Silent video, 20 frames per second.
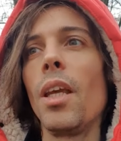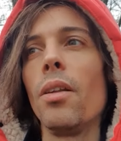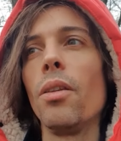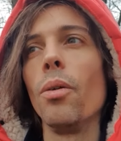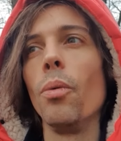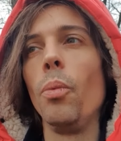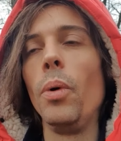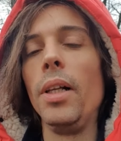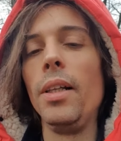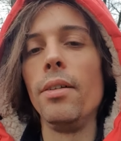
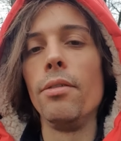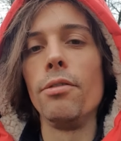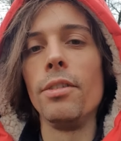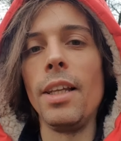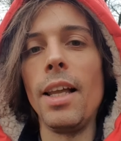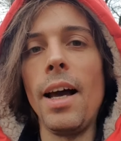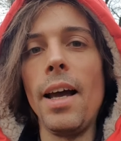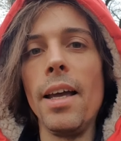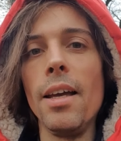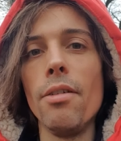the will of
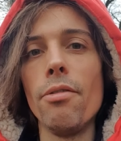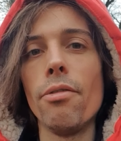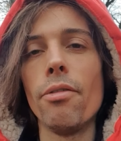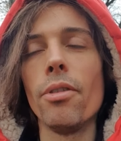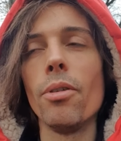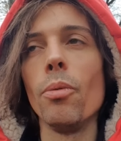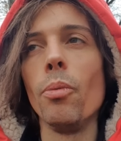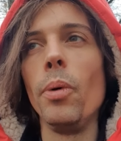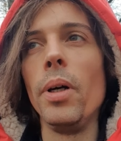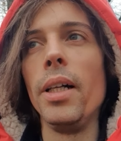life,
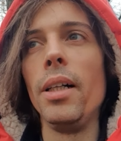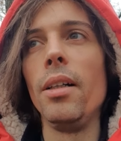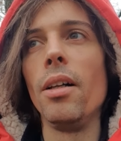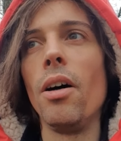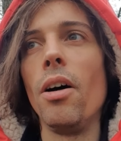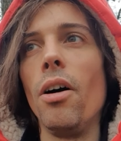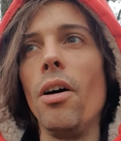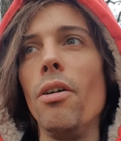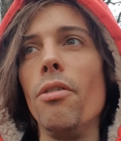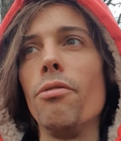the will
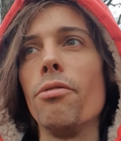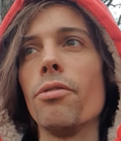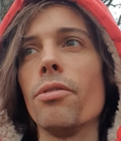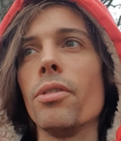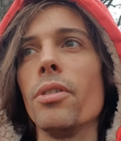of